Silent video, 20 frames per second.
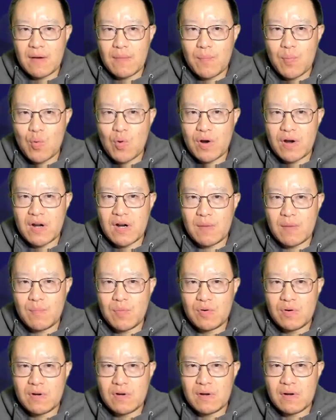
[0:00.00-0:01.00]
port
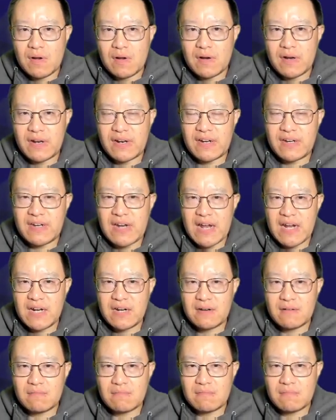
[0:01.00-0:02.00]
number,
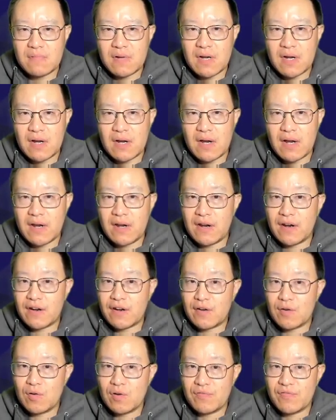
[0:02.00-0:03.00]
state, and the
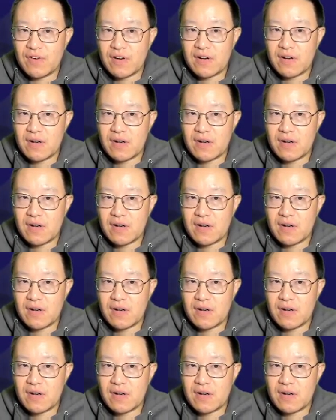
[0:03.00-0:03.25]
service.